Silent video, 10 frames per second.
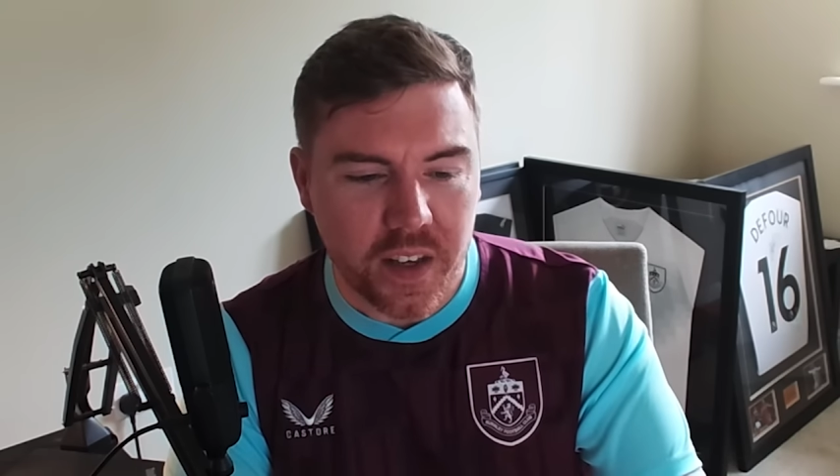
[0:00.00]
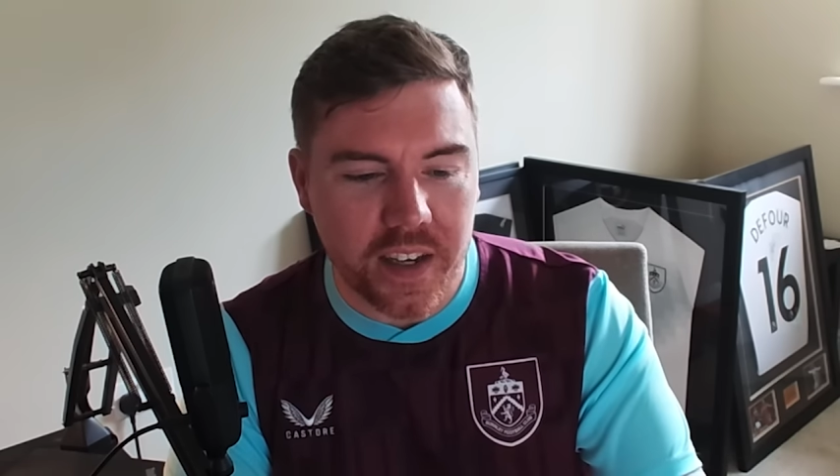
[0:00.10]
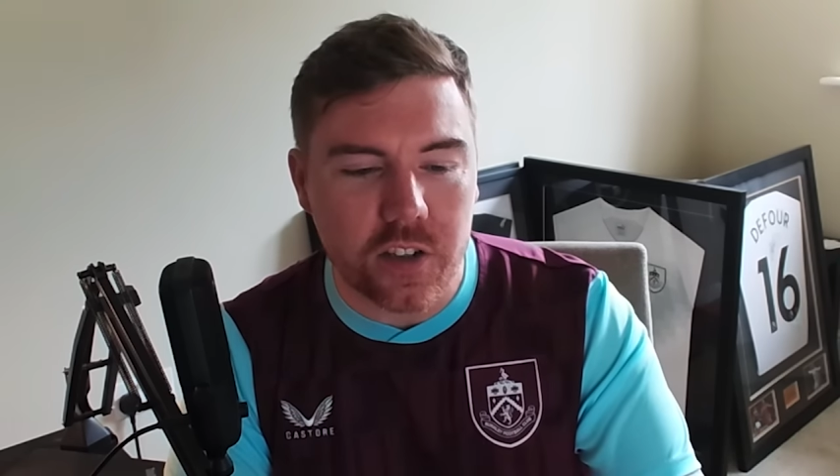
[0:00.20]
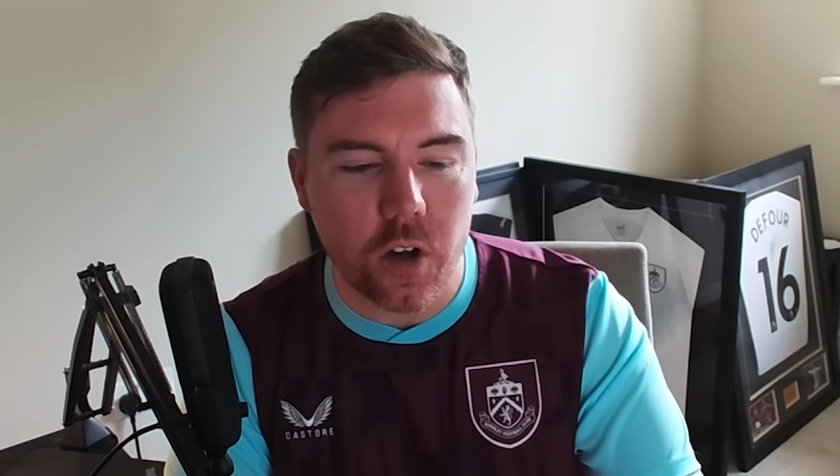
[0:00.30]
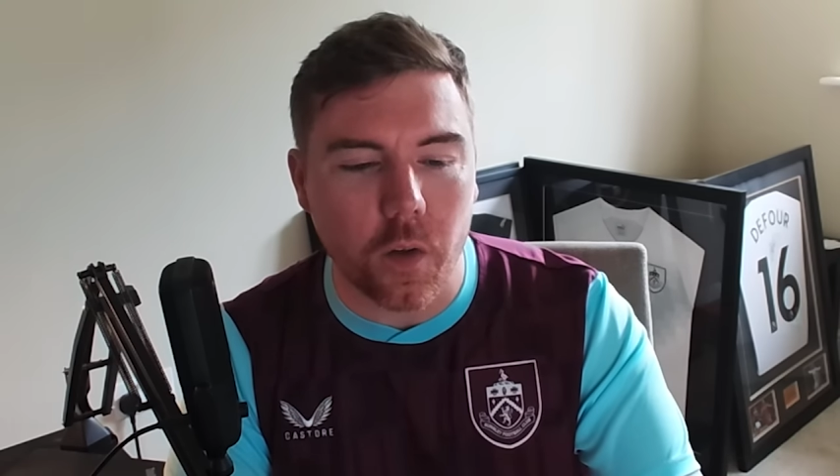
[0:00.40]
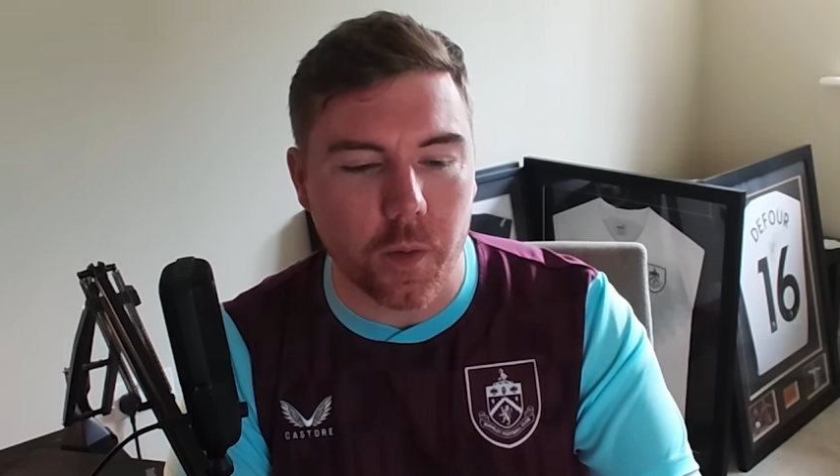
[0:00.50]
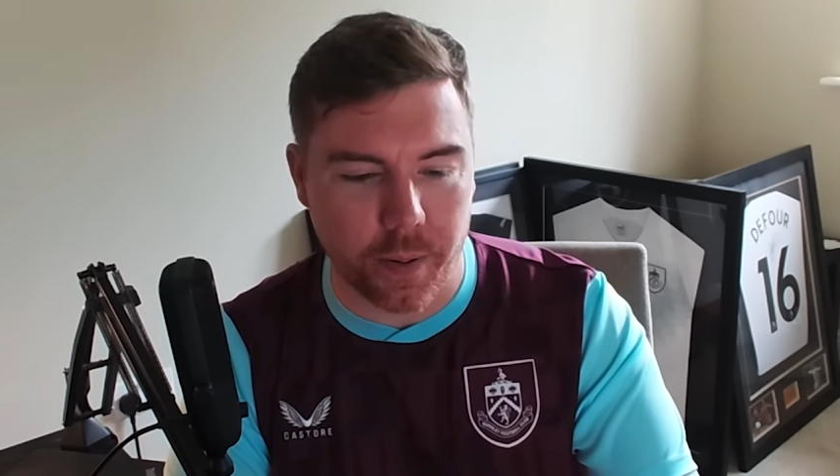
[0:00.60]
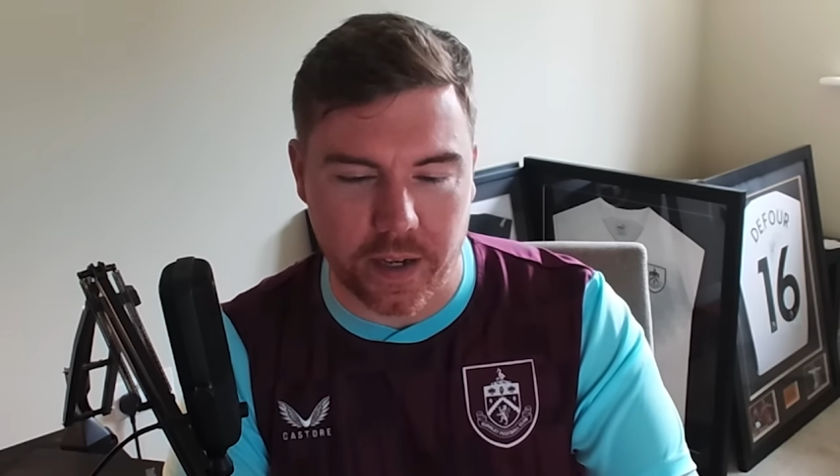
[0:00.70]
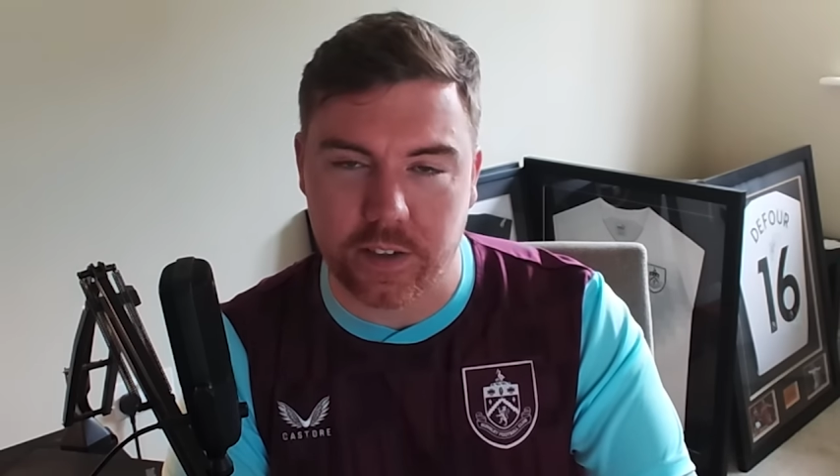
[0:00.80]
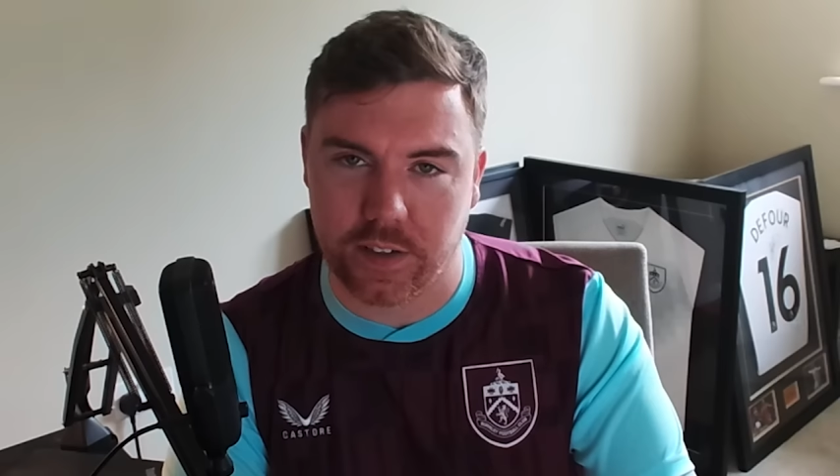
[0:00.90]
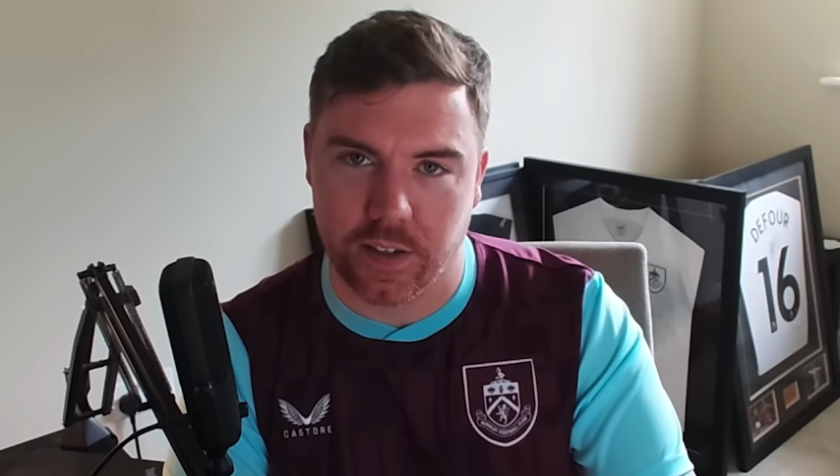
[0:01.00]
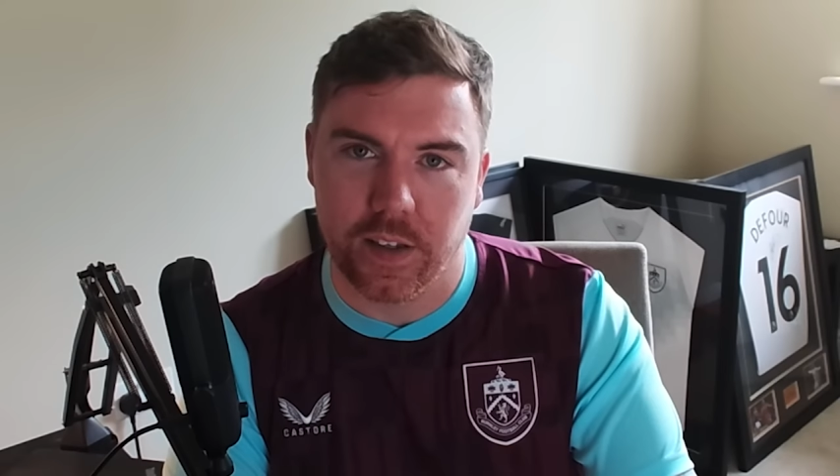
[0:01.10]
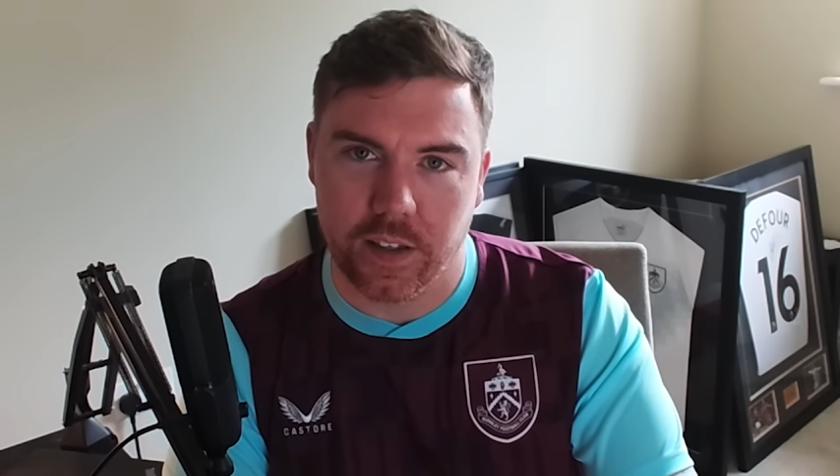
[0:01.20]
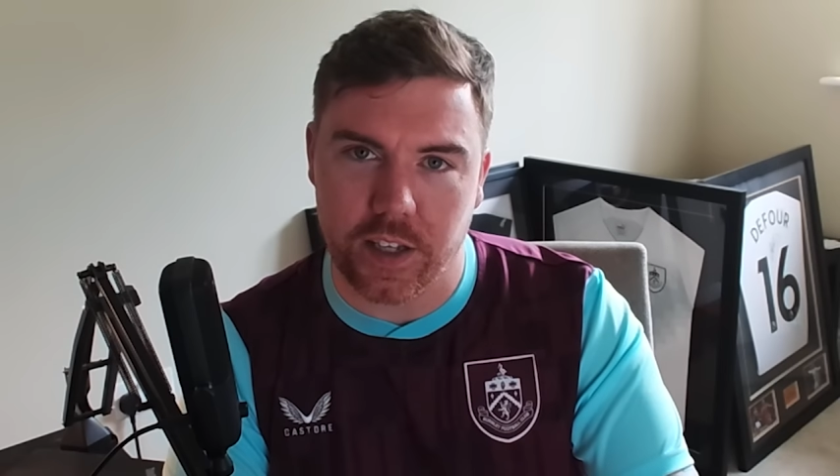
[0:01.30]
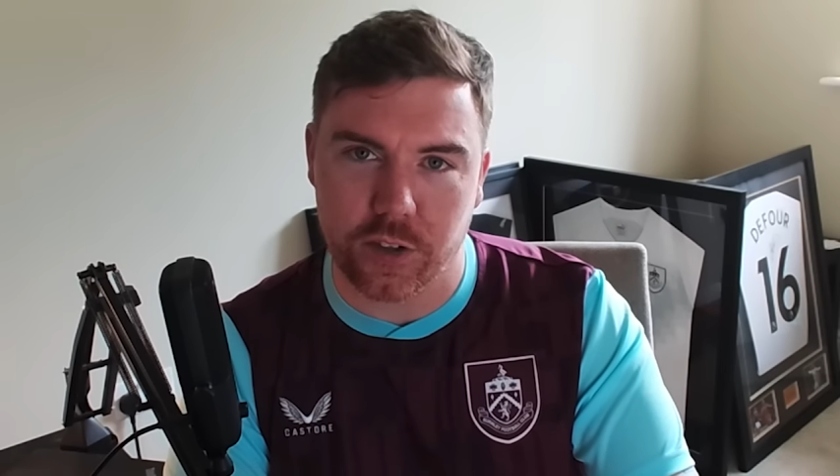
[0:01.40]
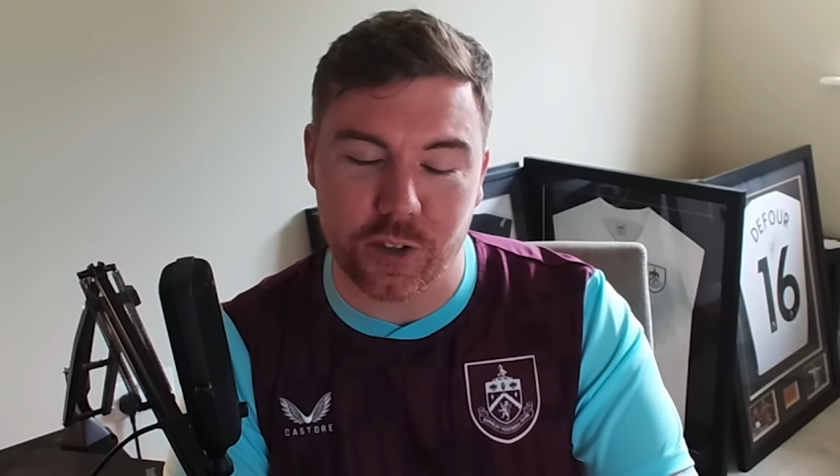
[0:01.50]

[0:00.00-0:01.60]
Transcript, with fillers: He's not the best. Let's